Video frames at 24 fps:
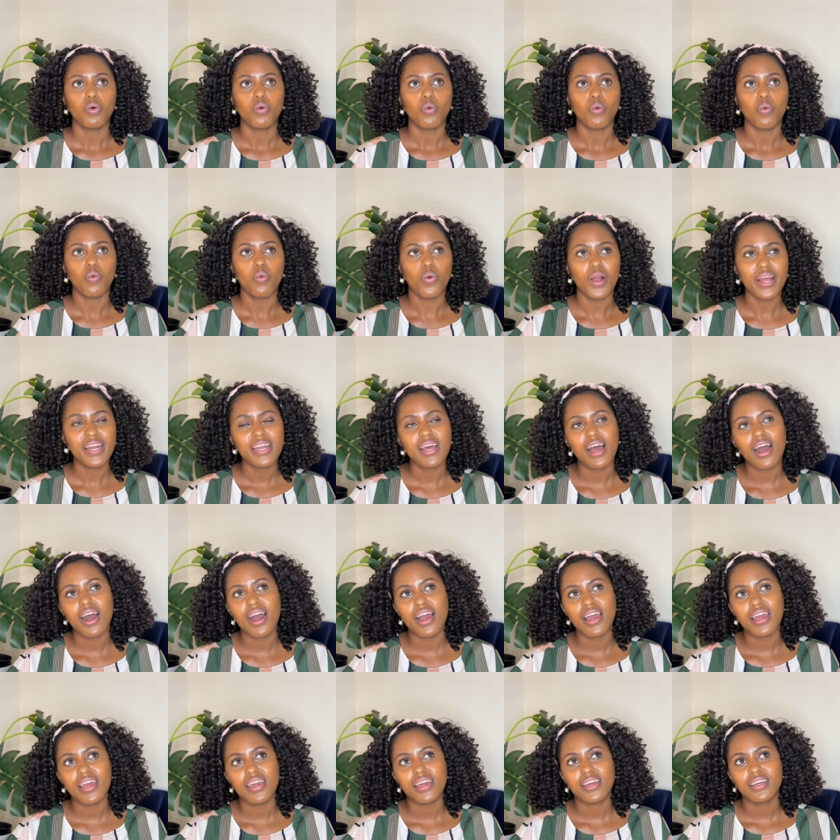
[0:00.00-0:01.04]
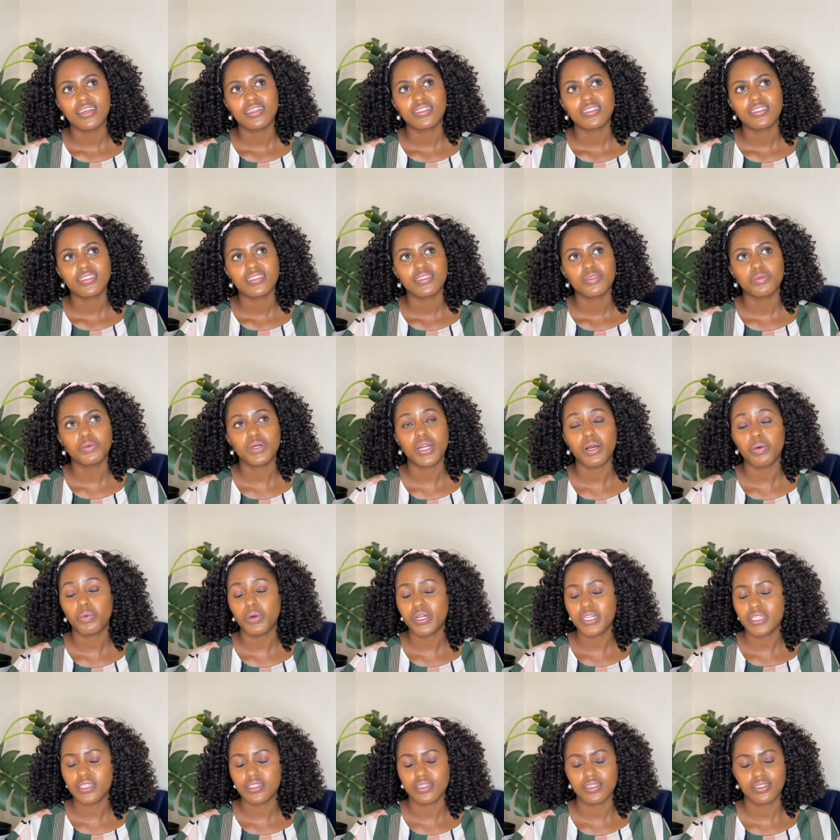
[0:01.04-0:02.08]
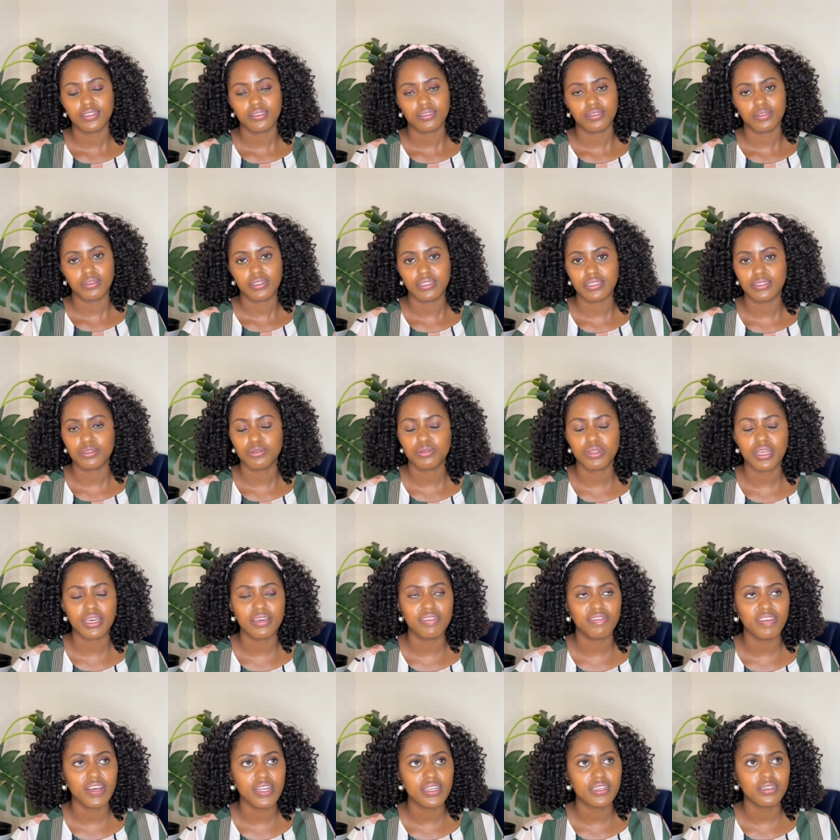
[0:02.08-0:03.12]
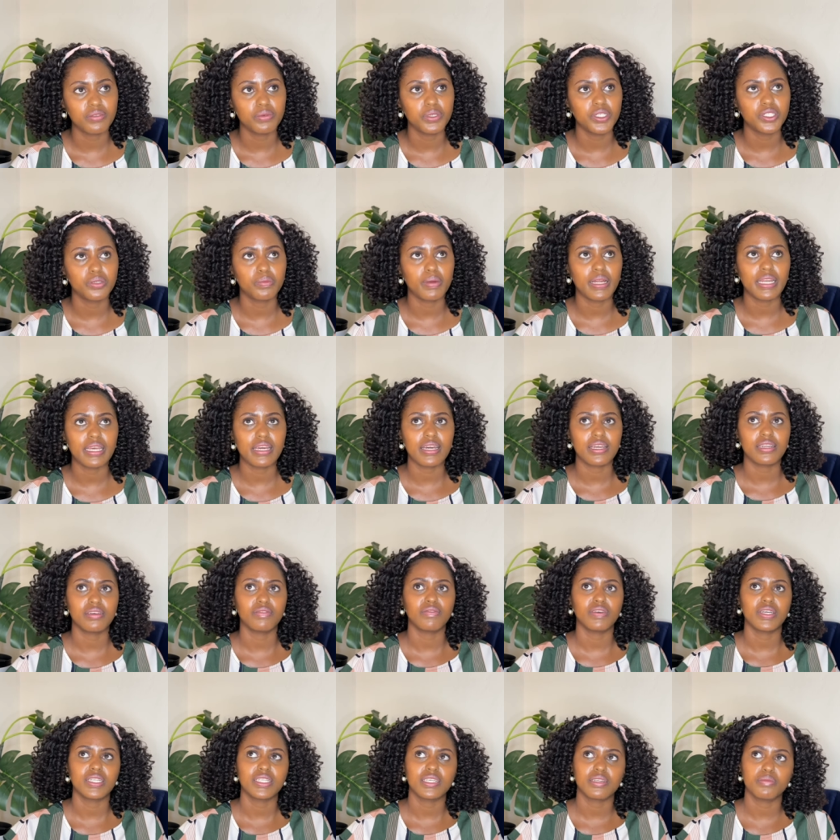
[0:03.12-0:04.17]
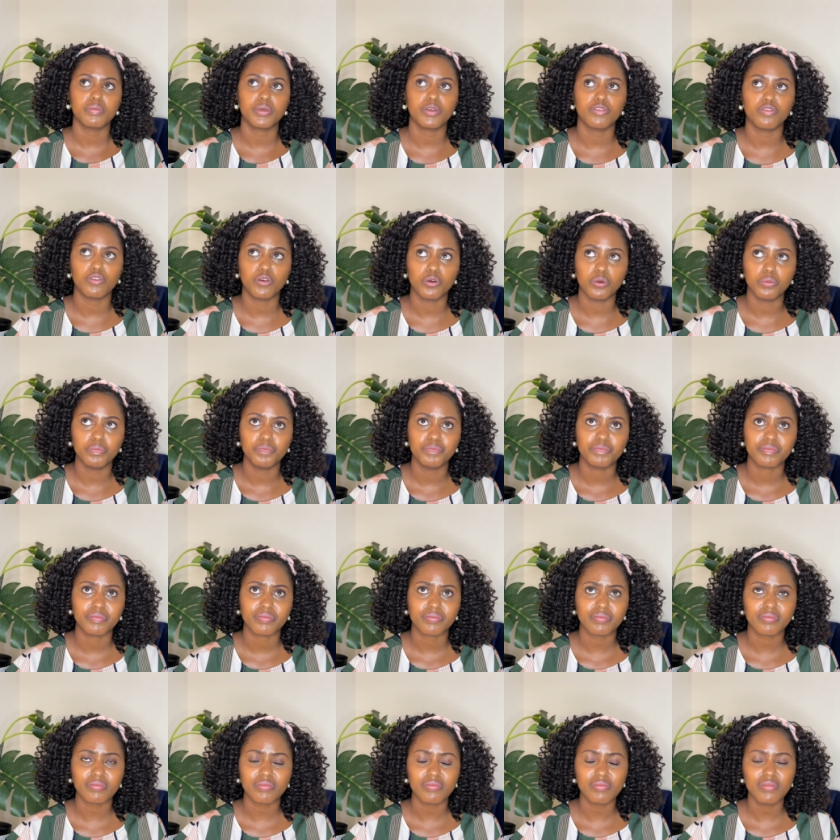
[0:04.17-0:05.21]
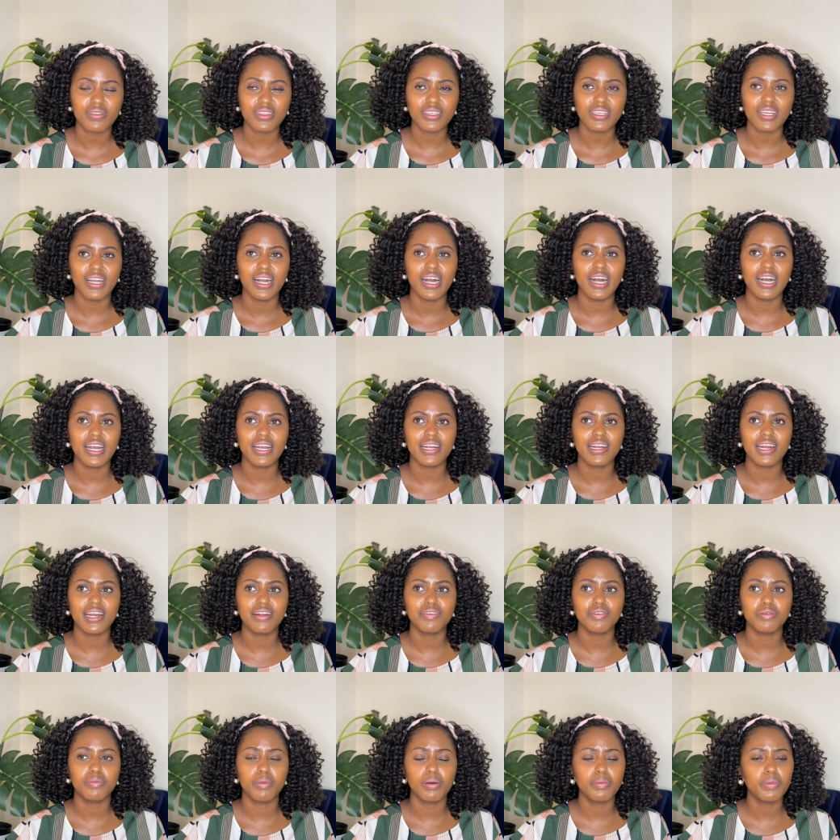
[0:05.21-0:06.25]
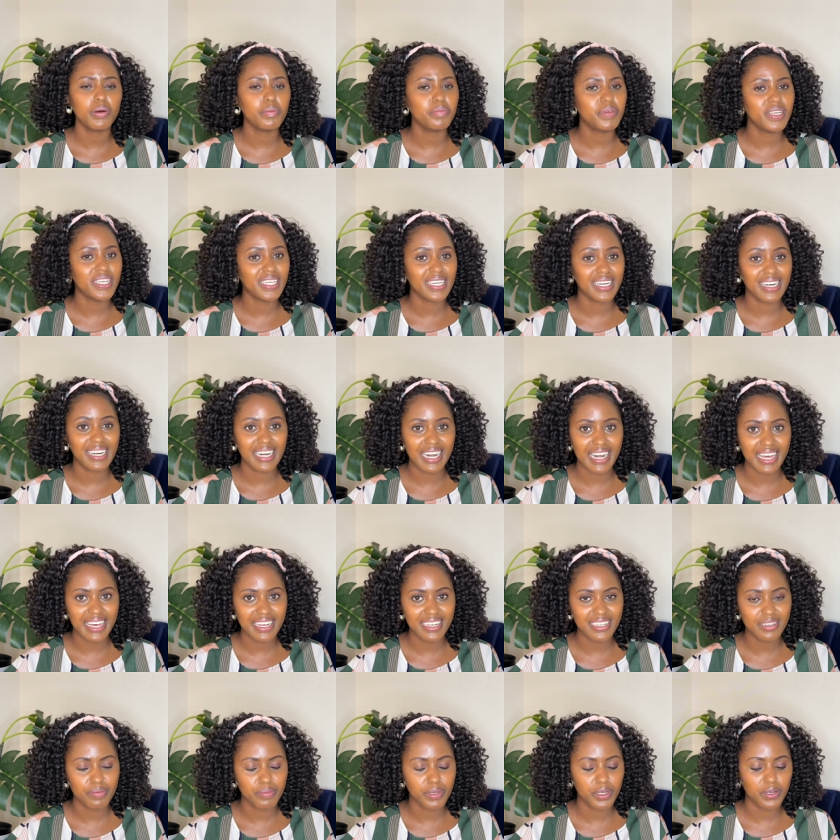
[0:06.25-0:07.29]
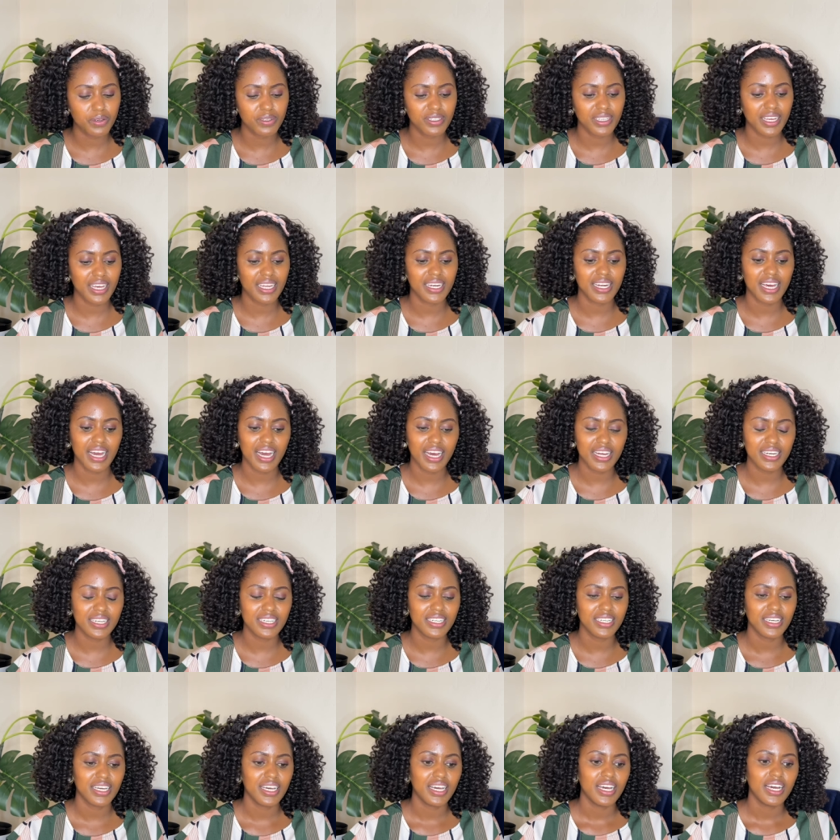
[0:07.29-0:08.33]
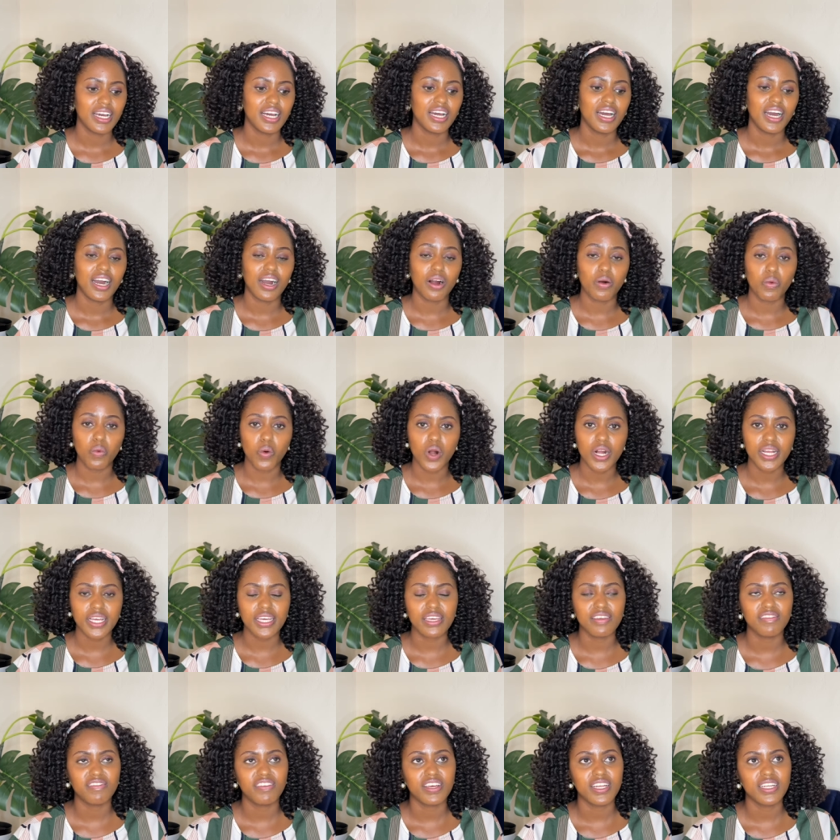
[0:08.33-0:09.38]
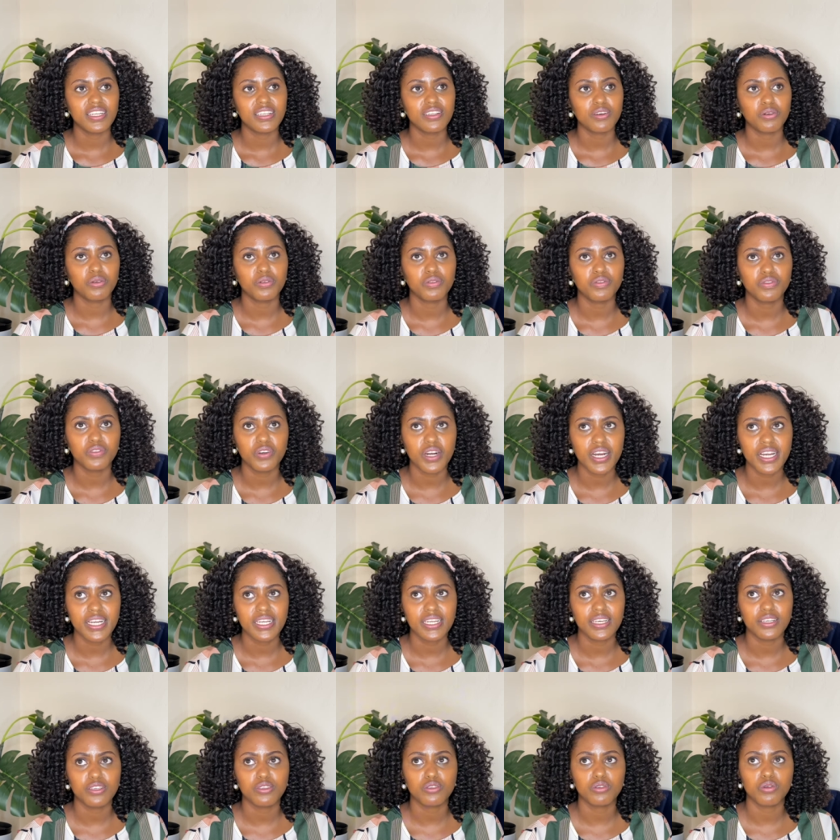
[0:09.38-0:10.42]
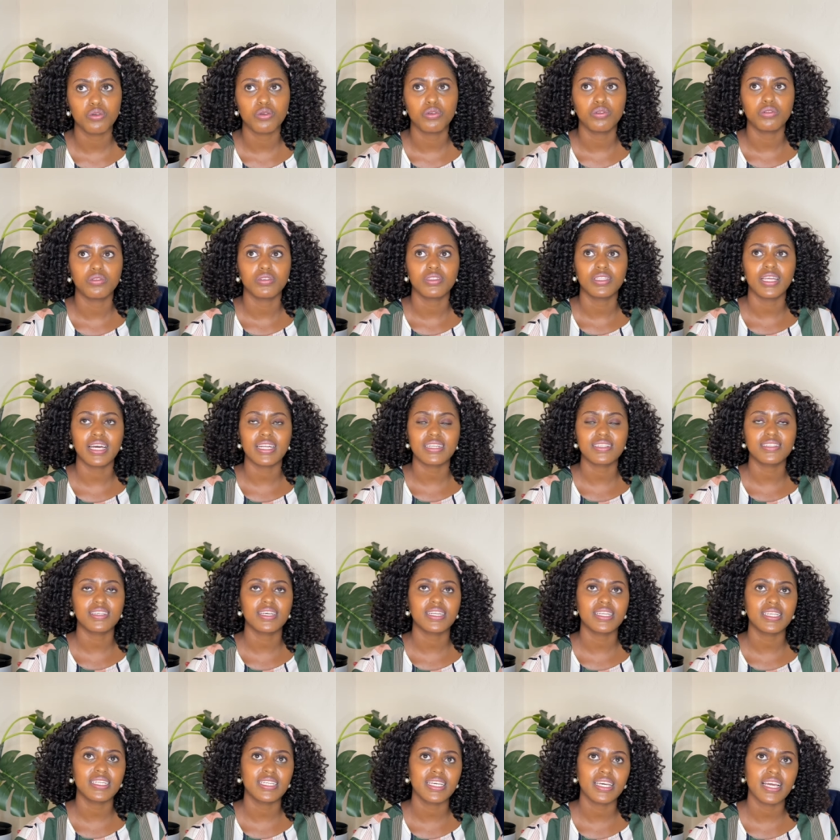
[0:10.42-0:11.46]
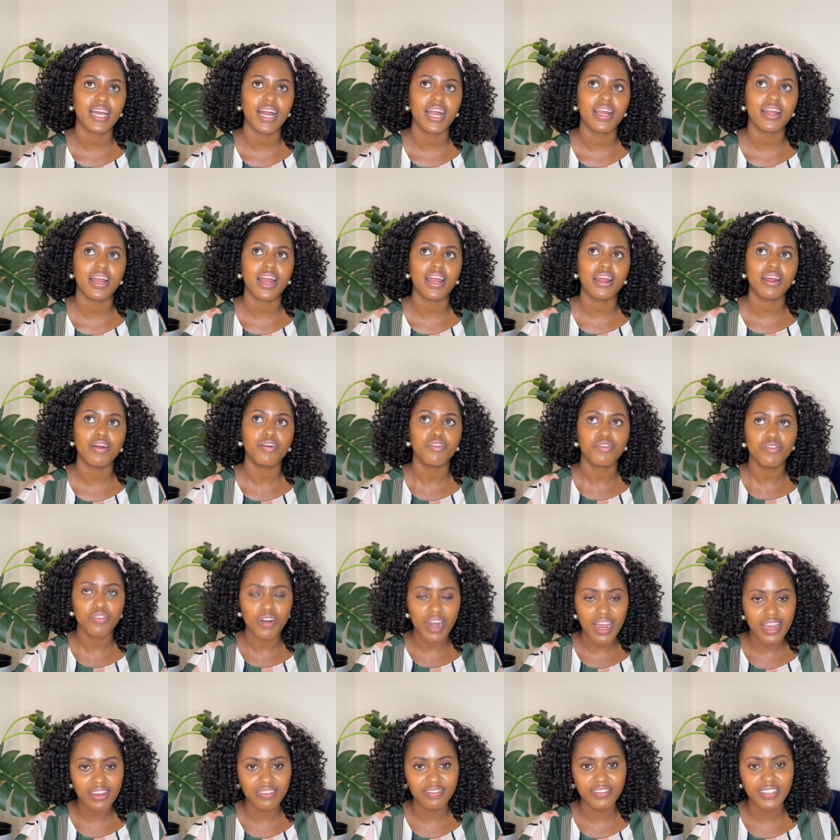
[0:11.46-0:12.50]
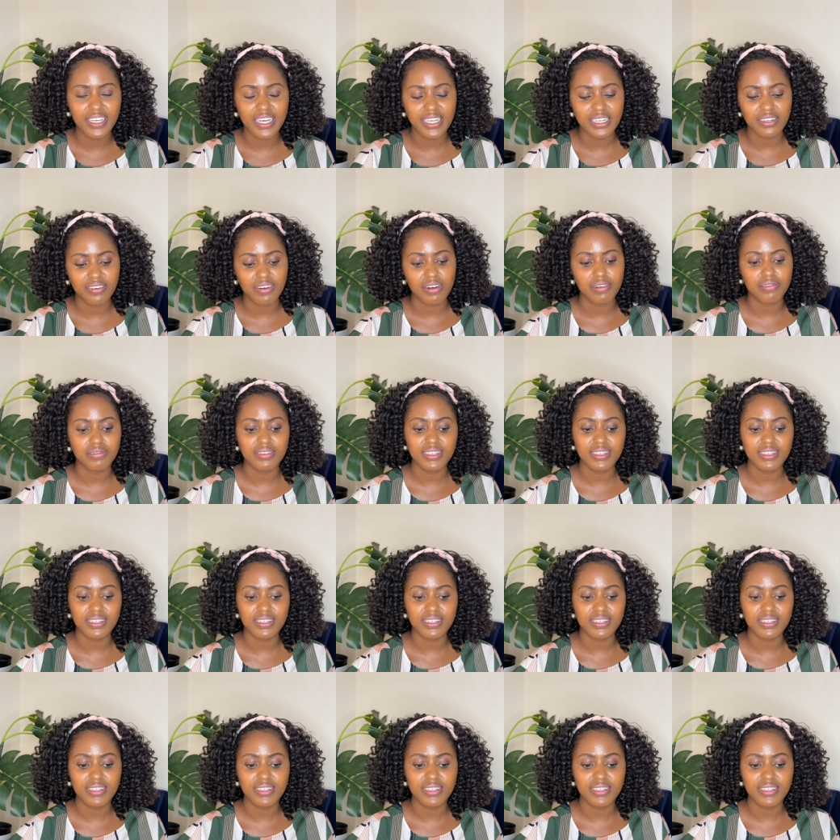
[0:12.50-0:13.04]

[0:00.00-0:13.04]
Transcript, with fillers: when I when I went to the event which Mali had invited me for, I, I remember being late because I had had a work event on Friday. So that Saturday, I, I arrived at around